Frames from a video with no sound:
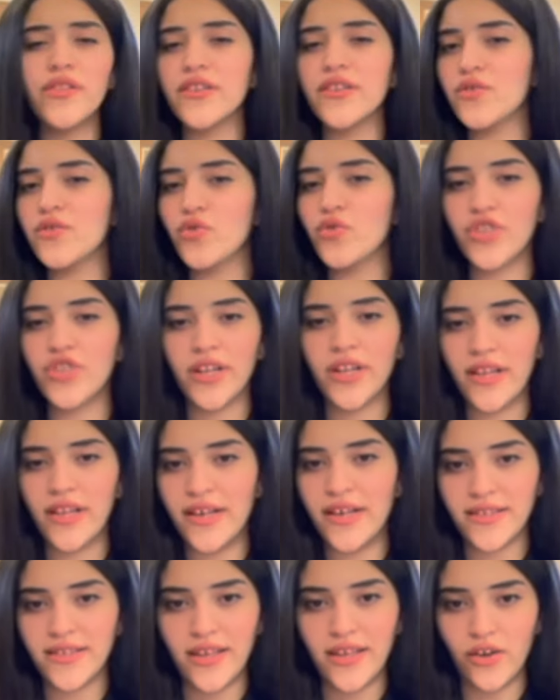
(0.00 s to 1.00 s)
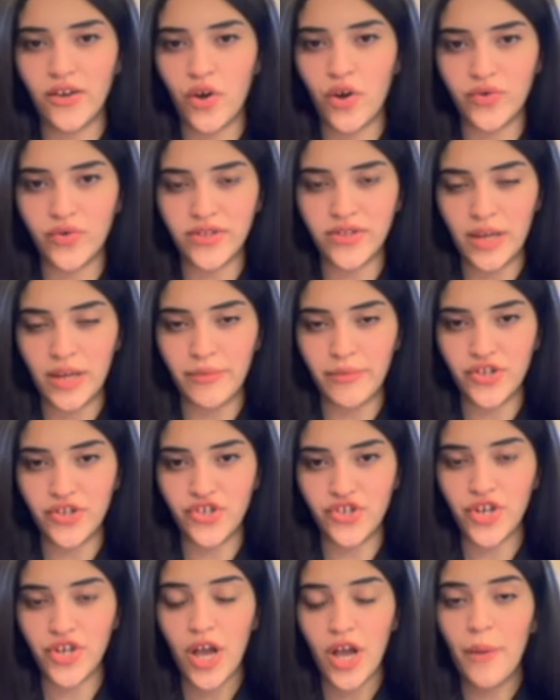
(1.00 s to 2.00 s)
the social class can cause
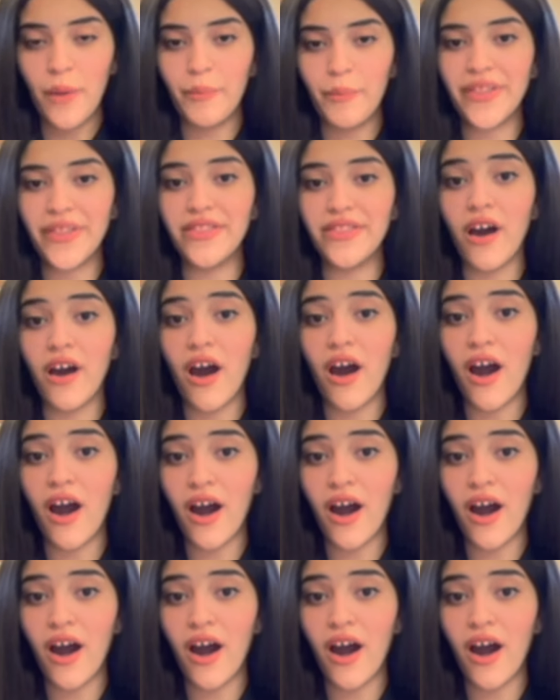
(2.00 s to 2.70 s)
damage, but the